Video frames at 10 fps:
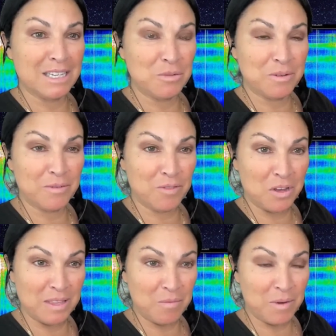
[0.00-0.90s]
You would have
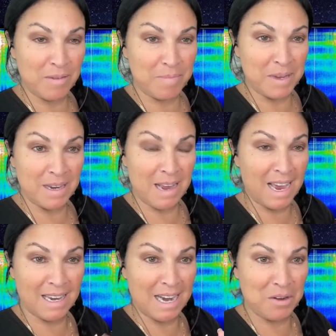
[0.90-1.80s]
thought that we've been
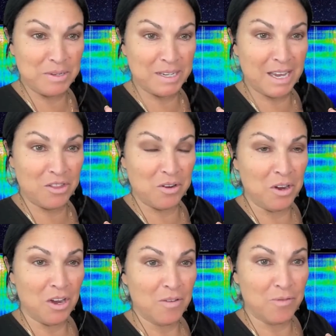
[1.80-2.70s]
hanging out together
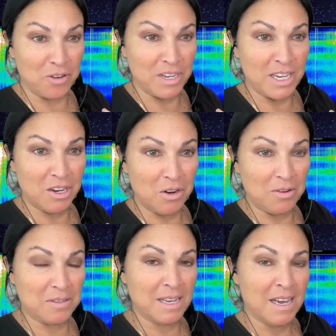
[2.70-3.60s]
for
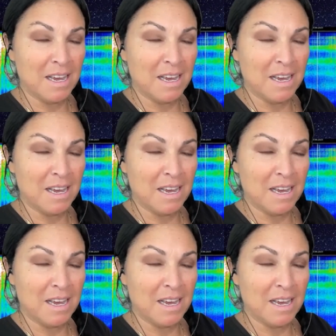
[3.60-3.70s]
years.